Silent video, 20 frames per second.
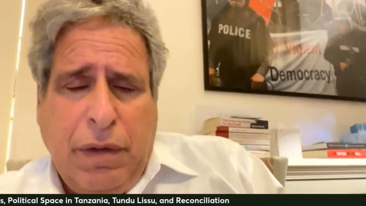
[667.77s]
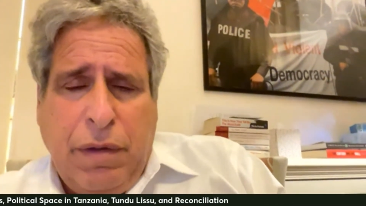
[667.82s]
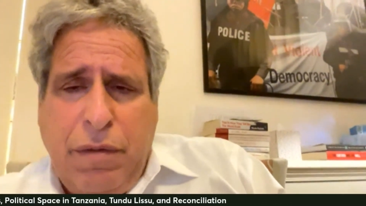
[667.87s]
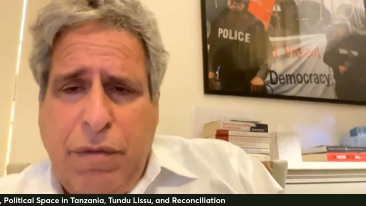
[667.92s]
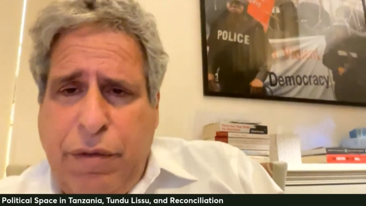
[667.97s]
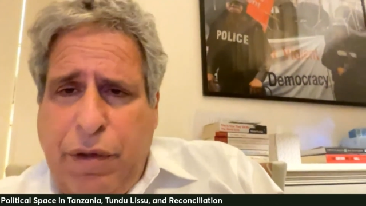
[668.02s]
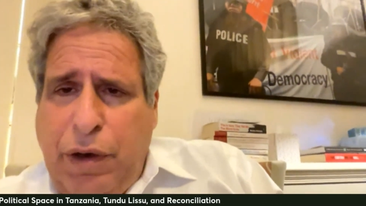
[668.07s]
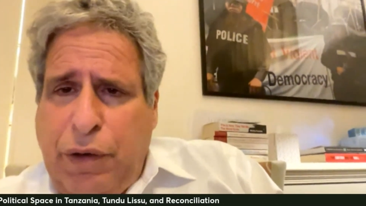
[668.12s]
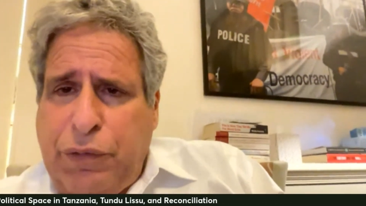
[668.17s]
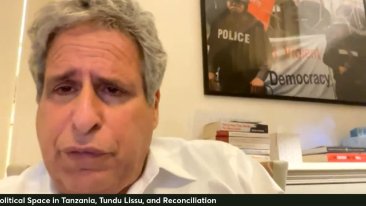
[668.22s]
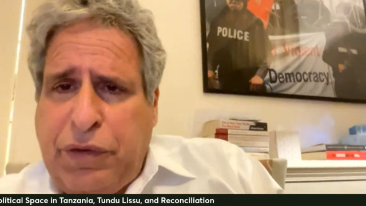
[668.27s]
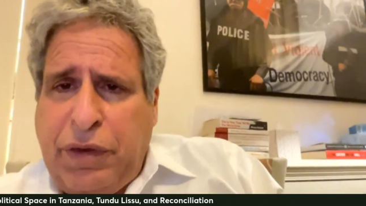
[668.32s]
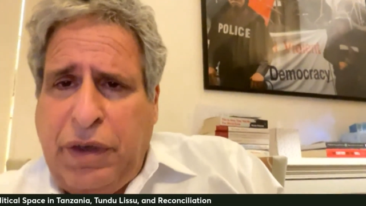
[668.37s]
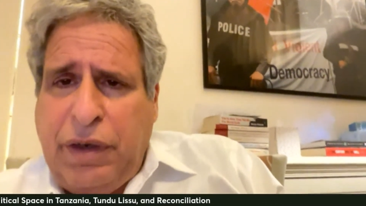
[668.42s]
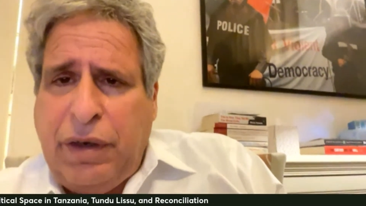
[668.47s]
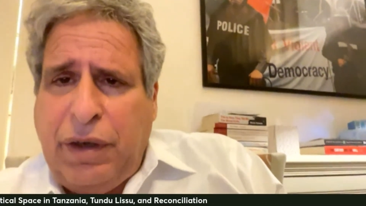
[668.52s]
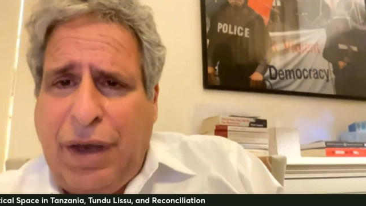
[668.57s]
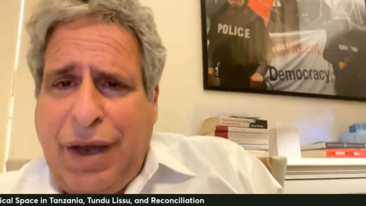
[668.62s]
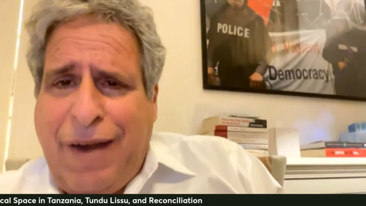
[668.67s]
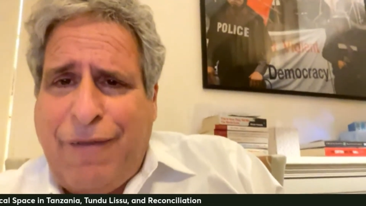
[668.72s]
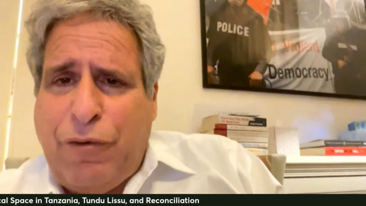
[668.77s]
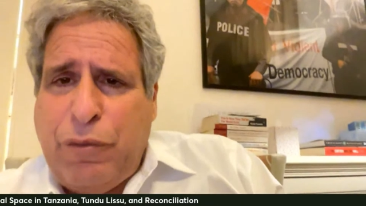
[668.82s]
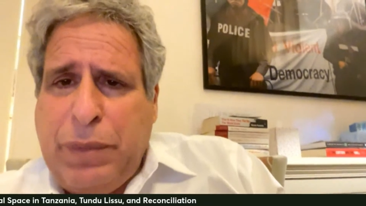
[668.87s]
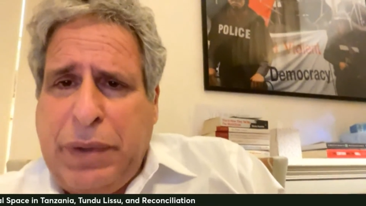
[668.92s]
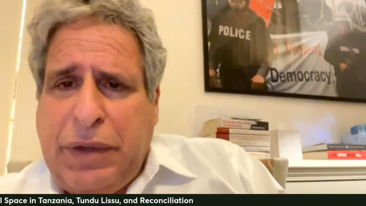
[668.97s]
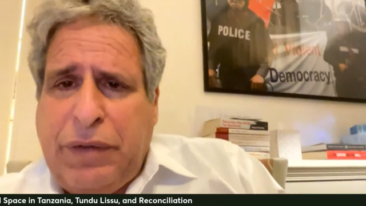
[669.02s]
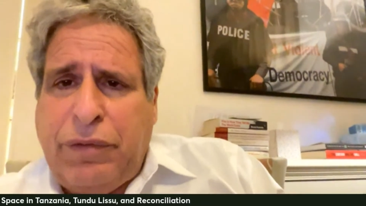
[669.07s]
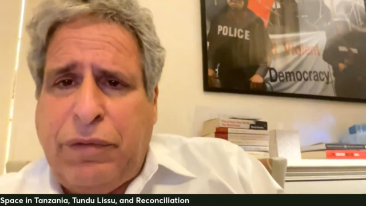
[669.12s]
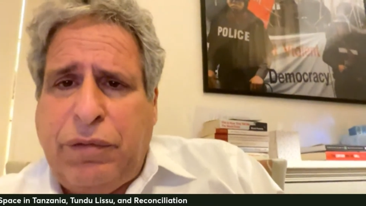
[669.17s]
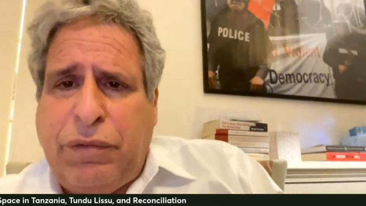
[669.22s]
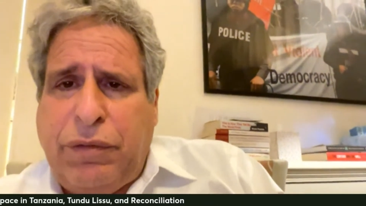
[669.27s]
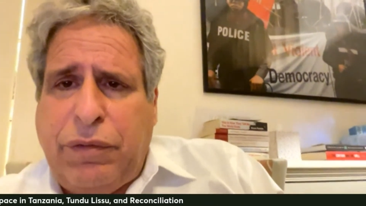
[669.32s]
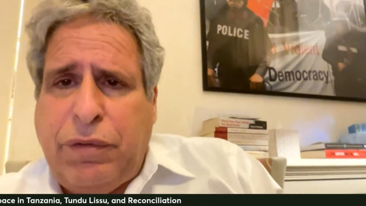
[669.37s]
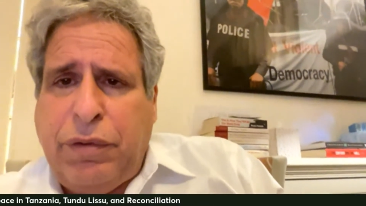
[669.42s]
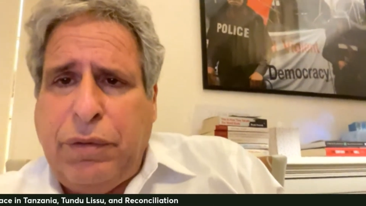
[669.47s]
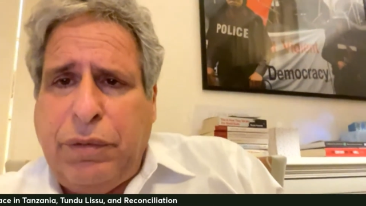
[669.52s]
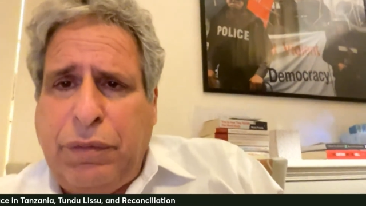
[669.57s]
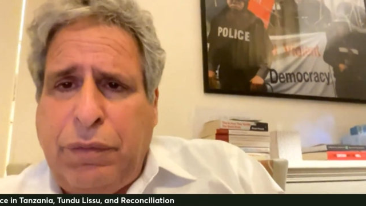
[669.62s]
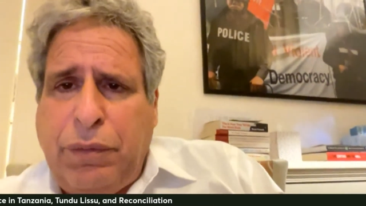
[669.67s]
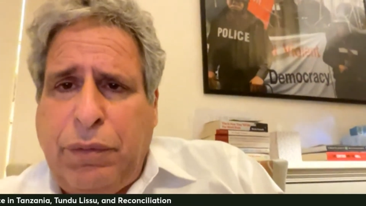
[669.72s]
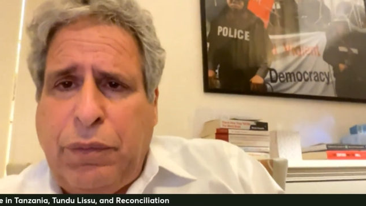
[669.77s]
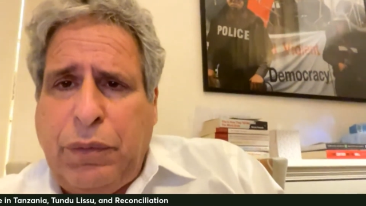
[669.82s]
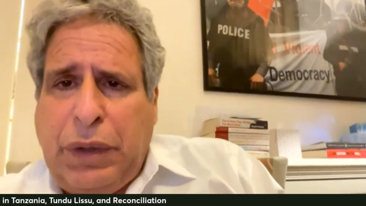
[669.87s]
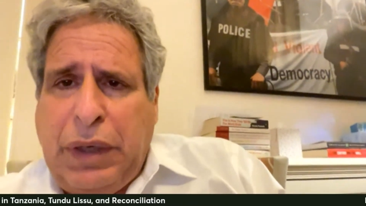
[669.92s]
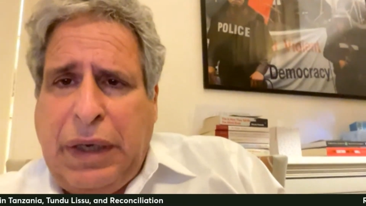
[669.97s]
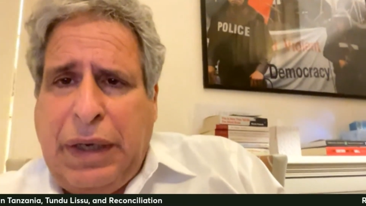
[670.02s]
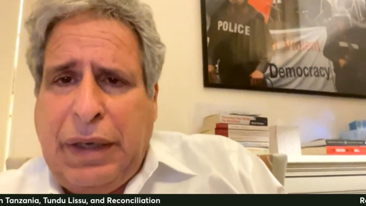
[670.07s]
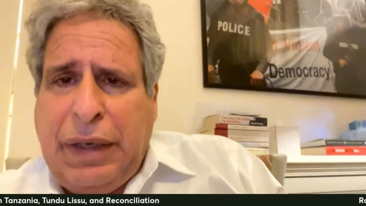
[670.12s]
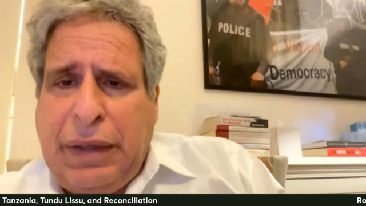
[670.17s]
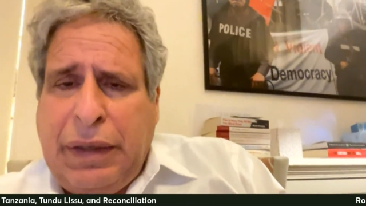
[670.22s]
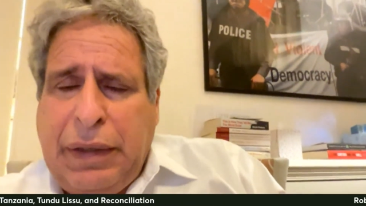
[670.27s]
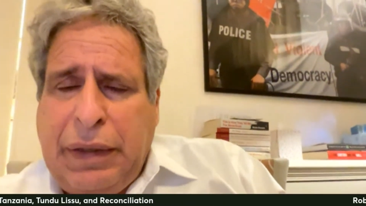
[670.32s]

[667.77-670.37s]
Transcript: those in government to